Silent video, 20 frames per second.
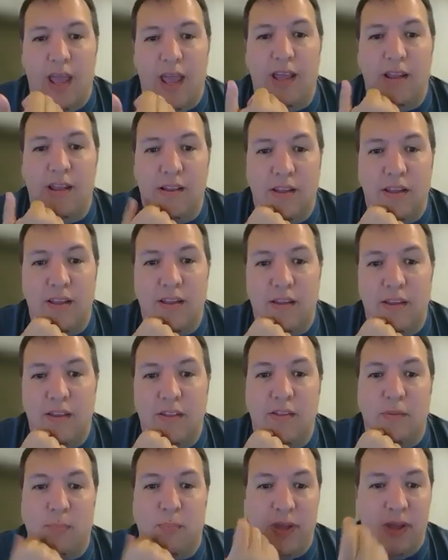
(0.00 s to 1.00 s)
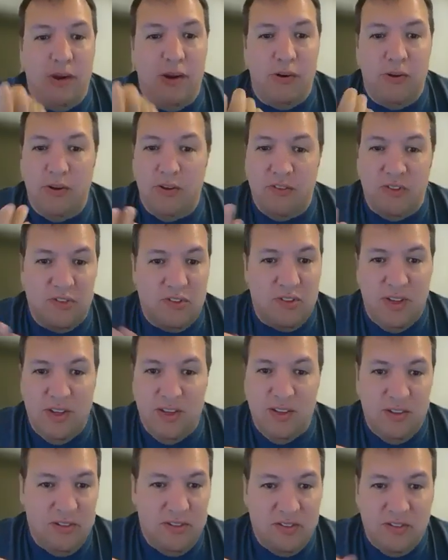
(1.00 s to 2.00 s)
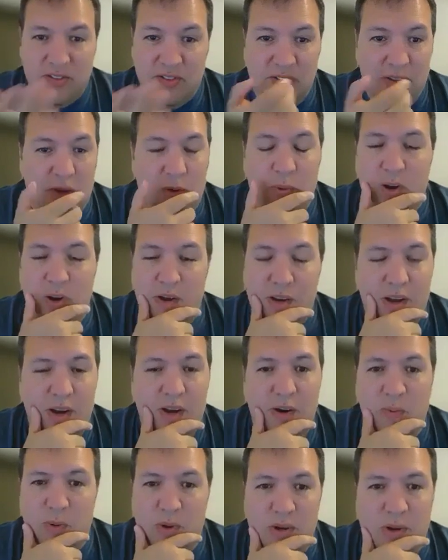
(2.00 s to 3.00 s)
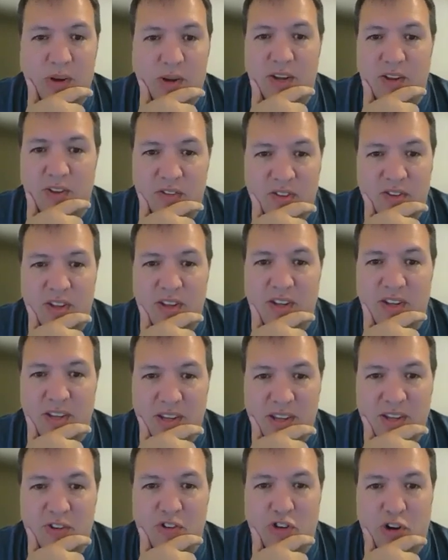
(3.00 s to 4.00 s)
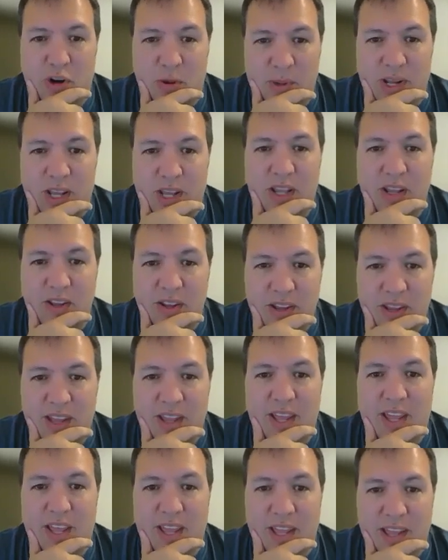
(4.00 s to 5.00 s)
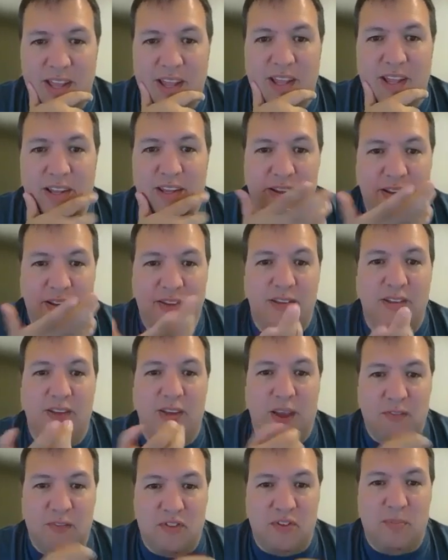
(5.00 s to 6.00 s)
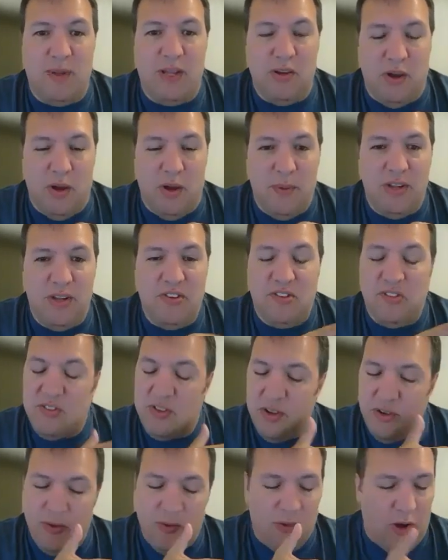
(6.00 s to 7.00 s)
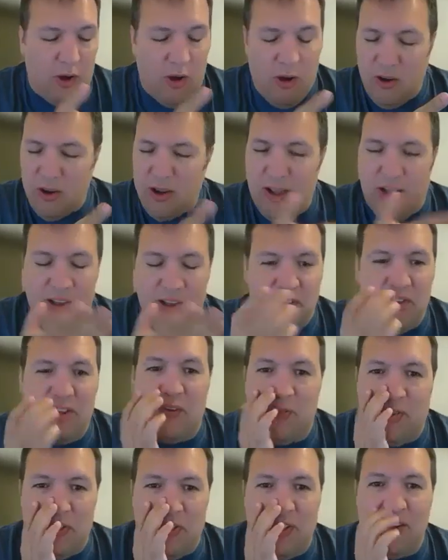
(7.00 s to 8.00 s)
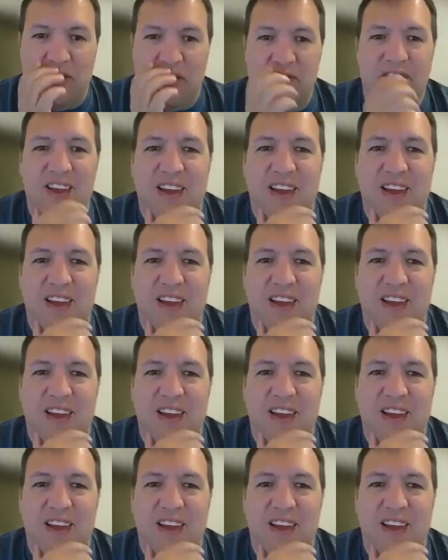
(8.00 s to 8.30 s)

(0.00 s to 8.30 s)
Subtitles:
And the beer is nowhere near what it is in Germany, and you have speed limits, so all kinds of different things.